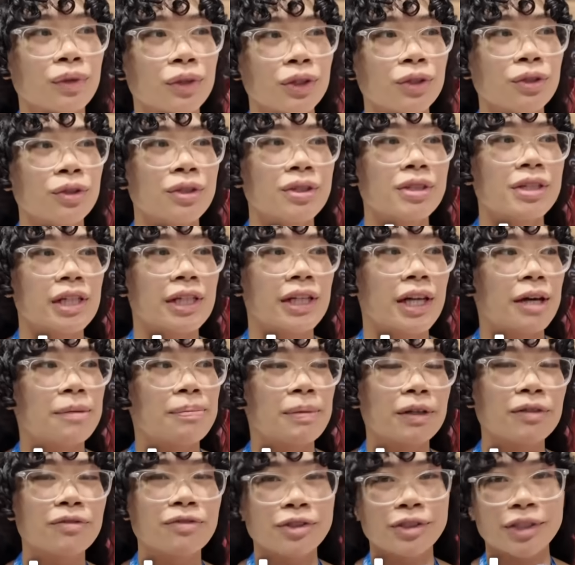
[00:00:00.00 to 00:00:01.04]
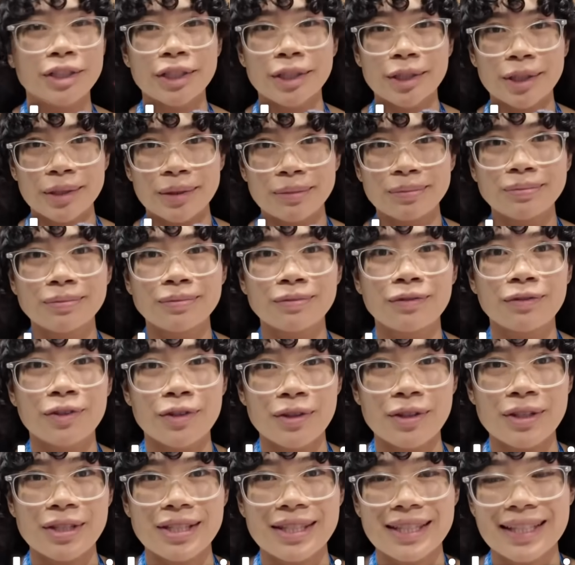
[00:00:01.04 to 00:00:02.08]
You could say I paid for dinner for
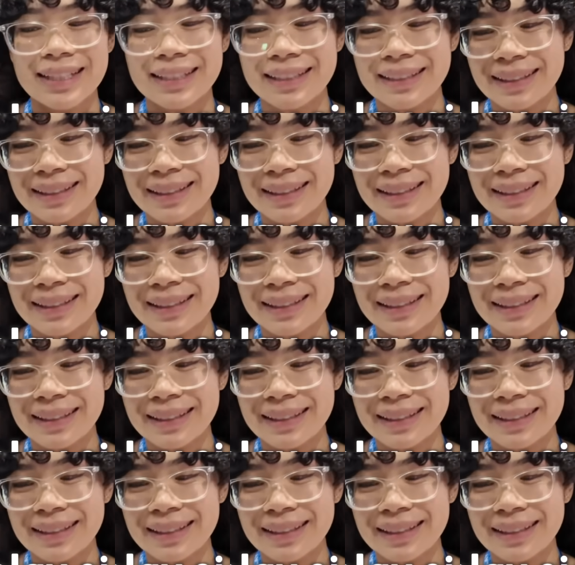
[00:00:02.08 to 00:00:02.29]
this.